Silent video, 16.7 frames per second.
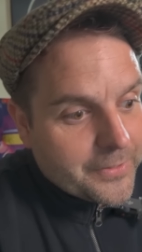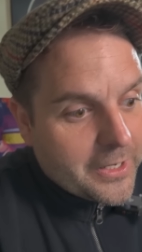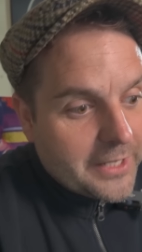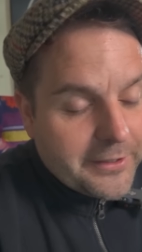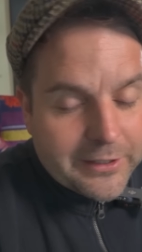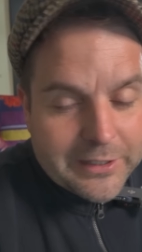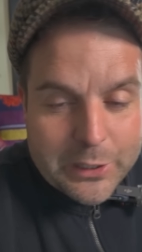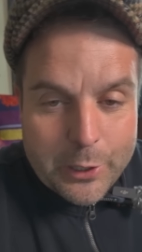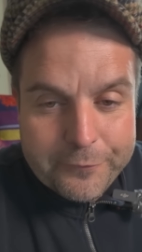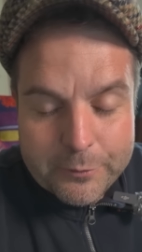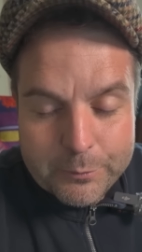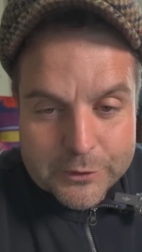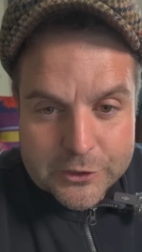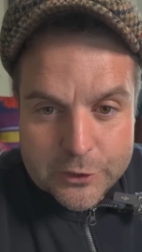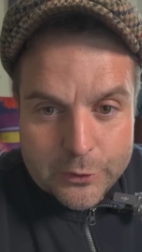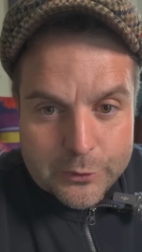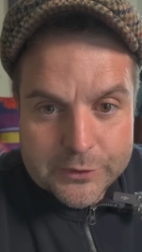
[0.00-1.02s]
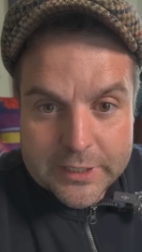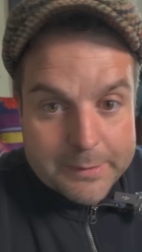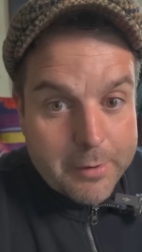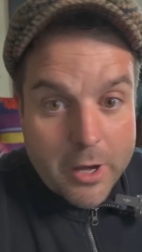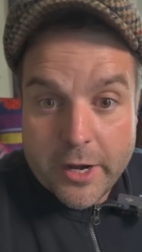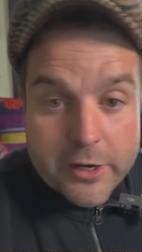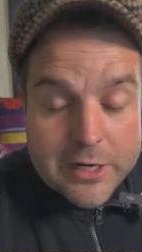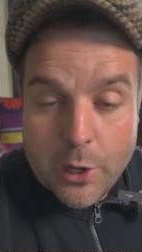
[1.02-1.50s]
I don't know if it was news to him.
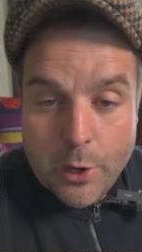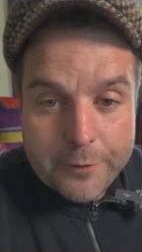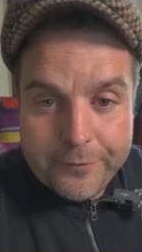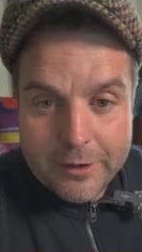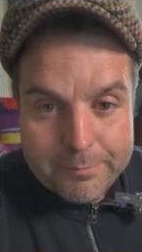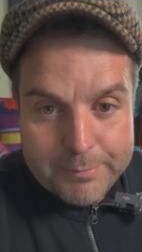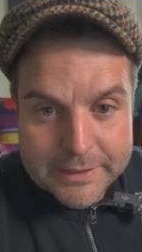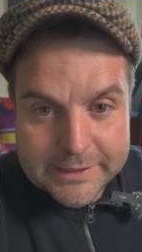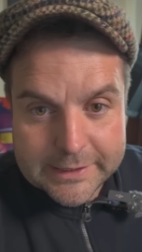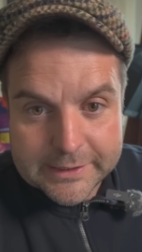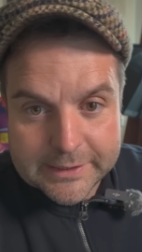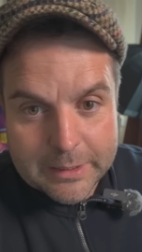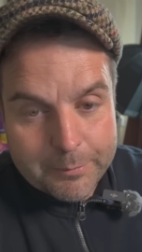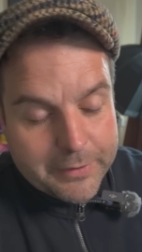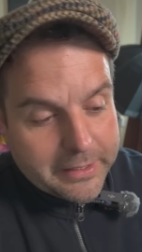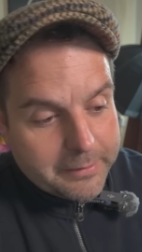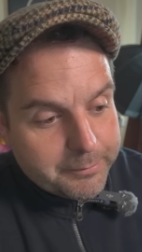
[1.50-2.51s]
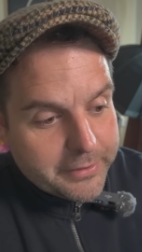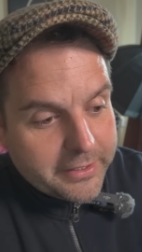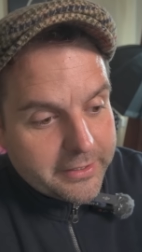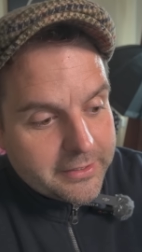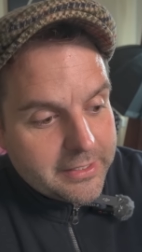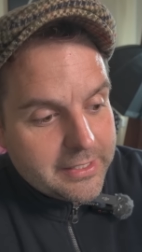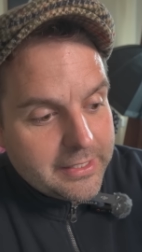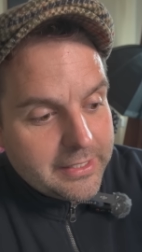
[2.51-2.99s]
I don't know if I'm missing something.
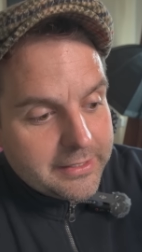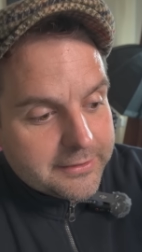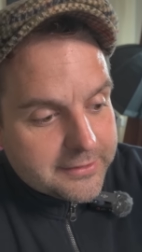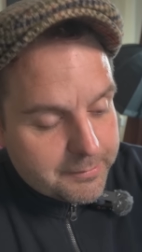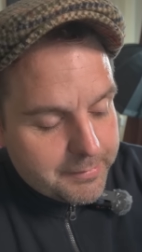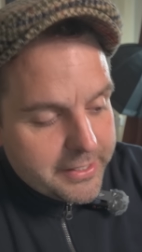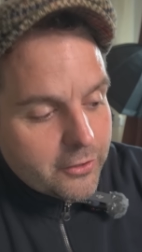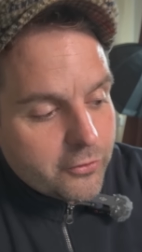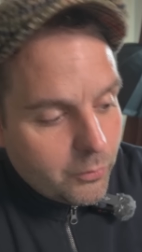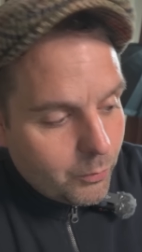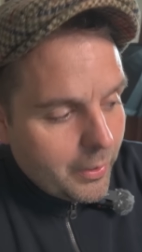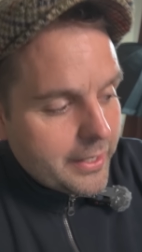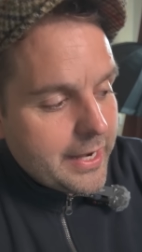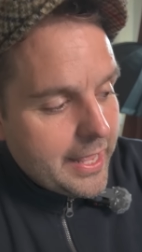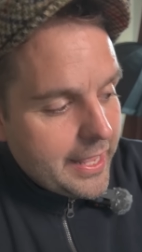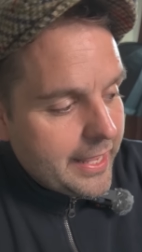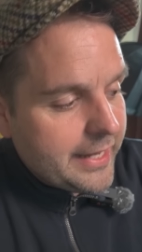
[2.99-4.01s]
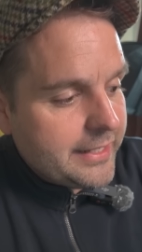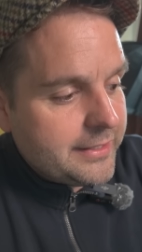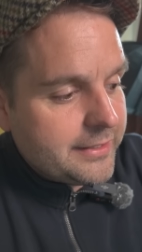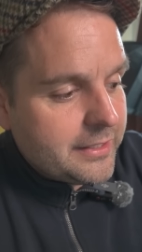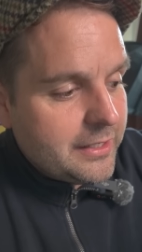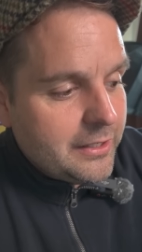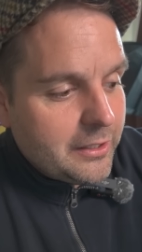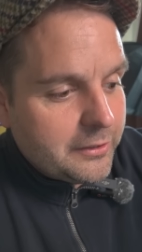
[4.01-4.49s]
But to me, on the one
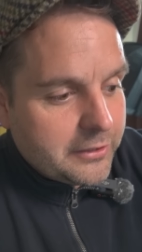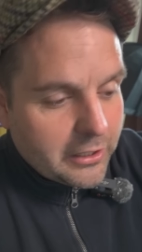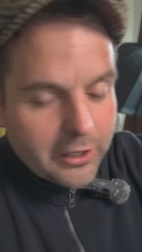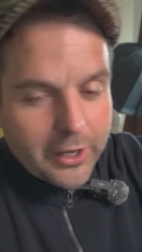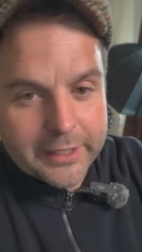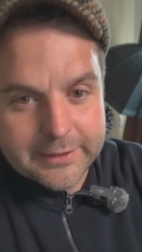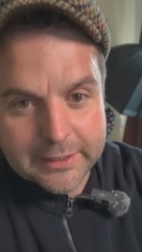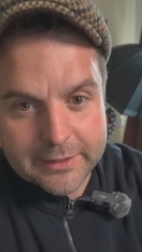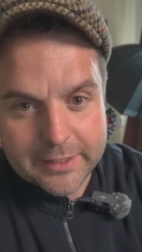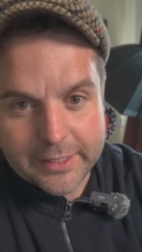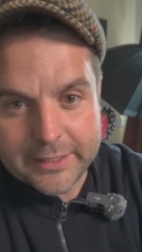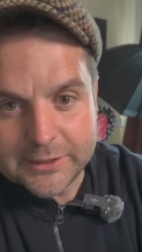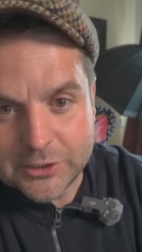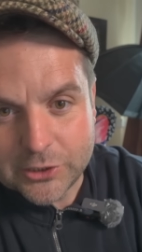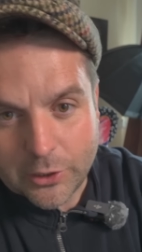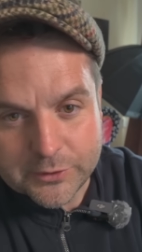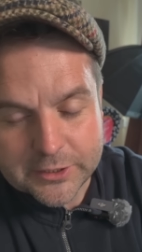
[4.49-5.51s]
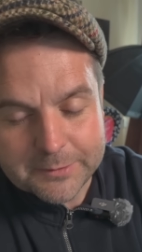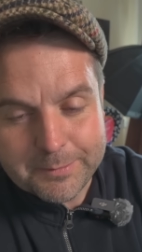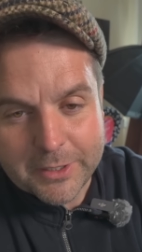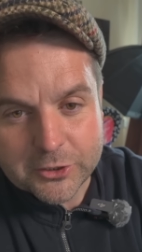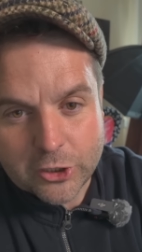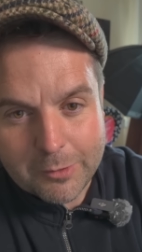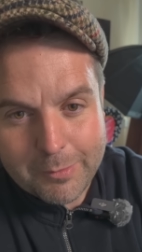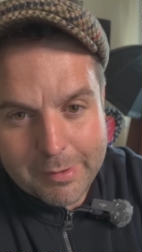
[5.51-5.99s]
hand, delighted that he shows as
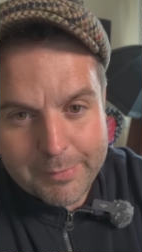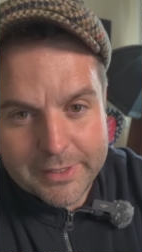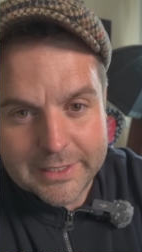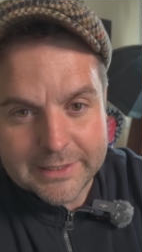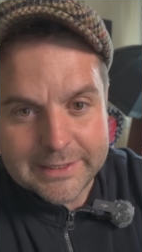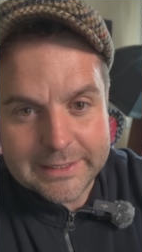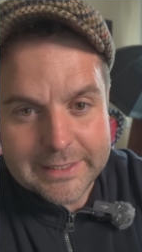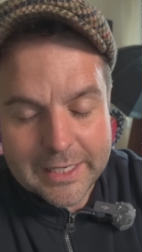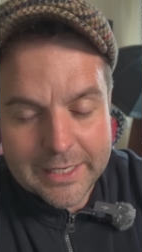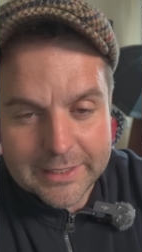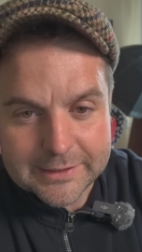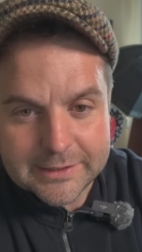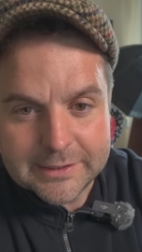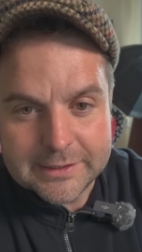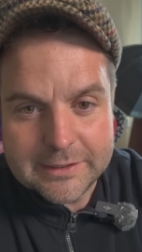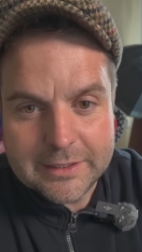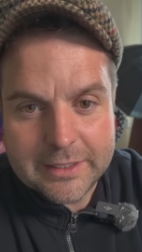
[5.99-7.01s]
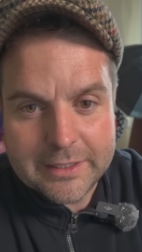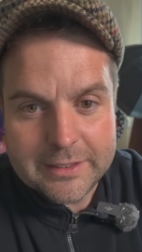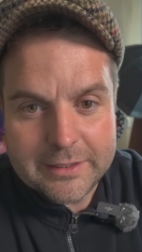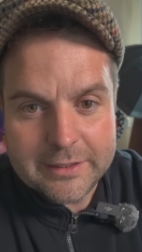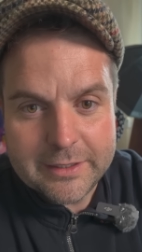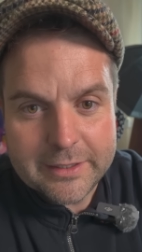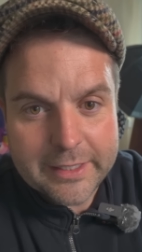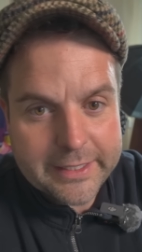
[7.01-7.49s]
much commitment as he does, and
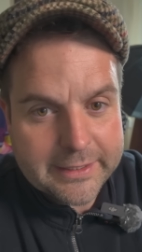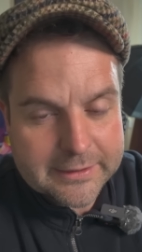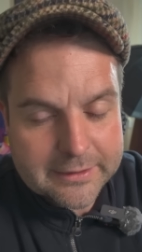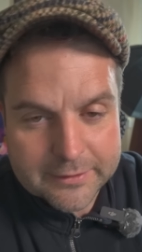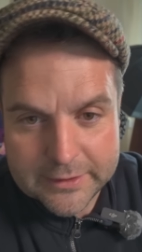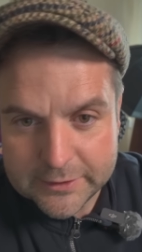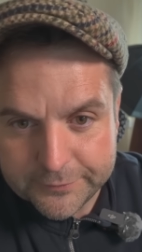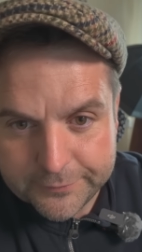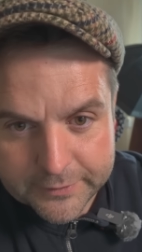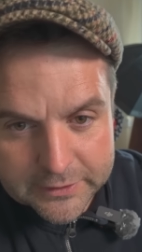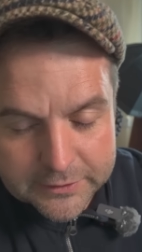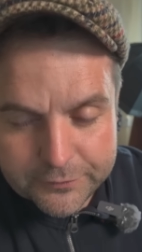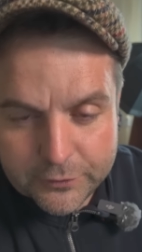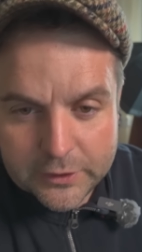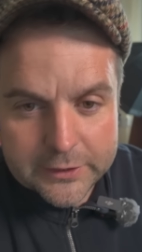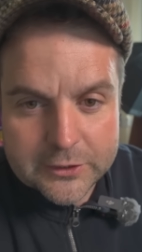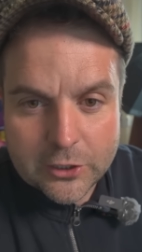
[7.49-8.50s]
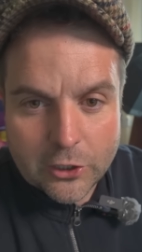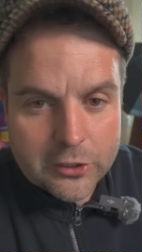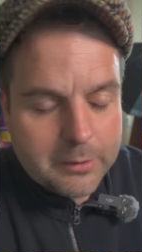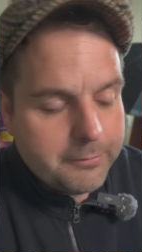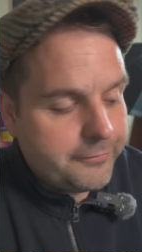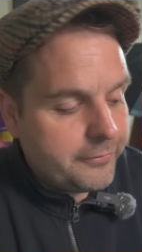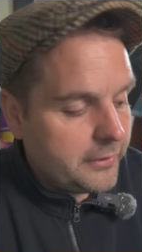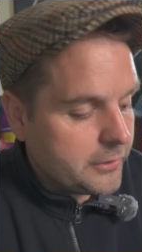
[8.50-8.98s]
and he's he's, he's fully
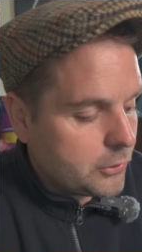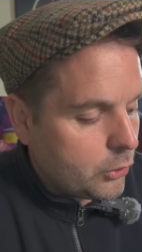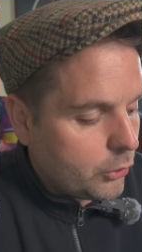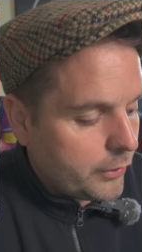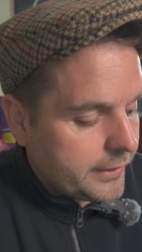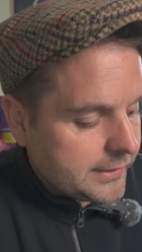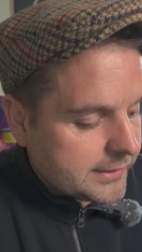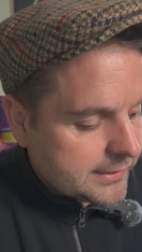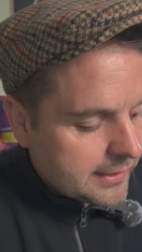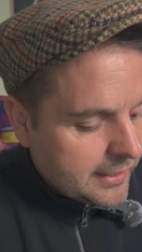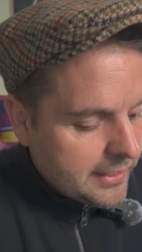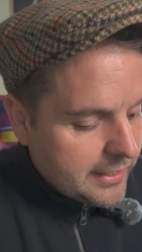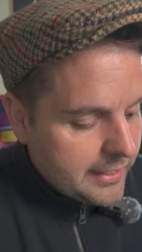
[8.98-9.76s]
Tottenham, fully Coys.